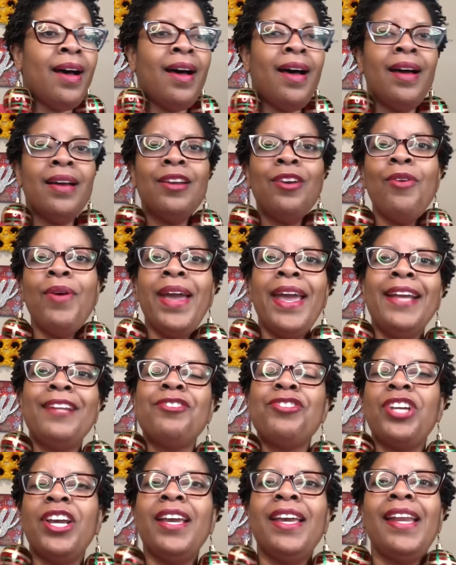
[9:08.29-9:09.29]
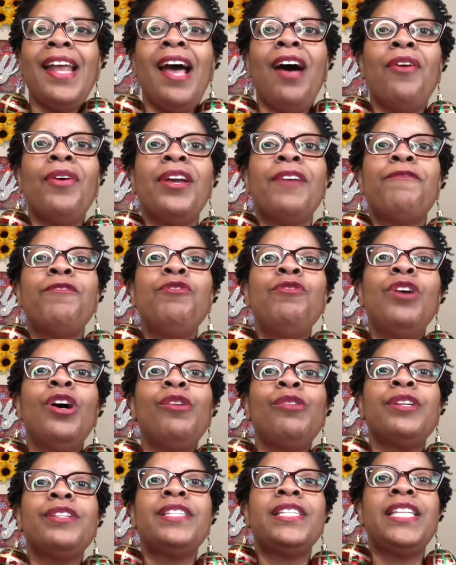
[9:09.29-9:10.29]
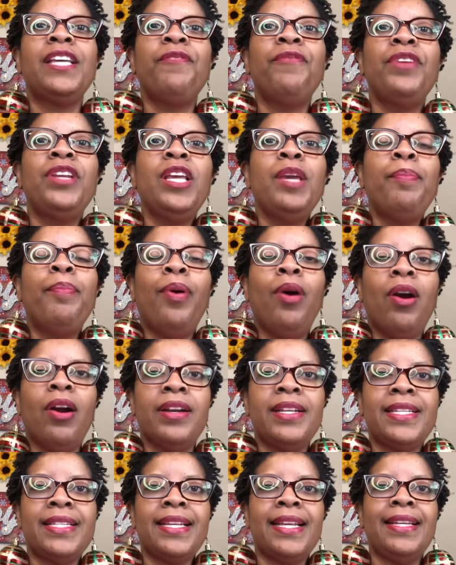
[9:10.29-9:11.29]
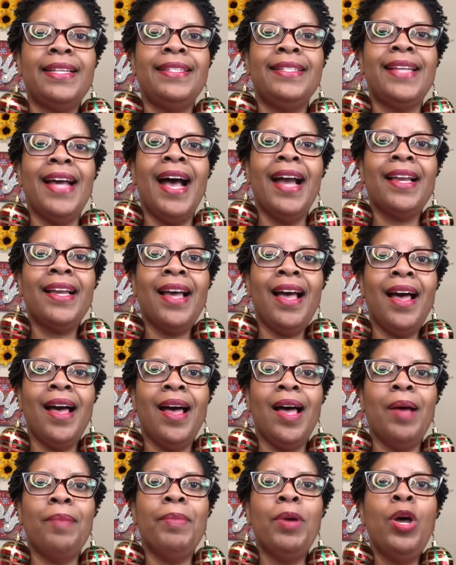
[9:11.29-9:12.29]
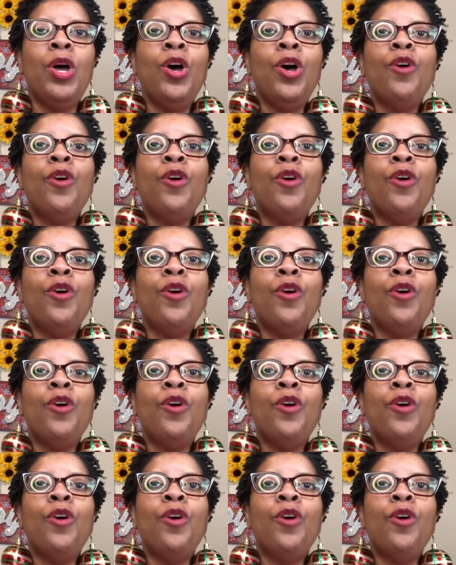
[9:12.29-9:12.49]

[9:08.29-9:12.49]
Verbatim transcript: uh, go ahead and check it out if you go to tiffanyparson.com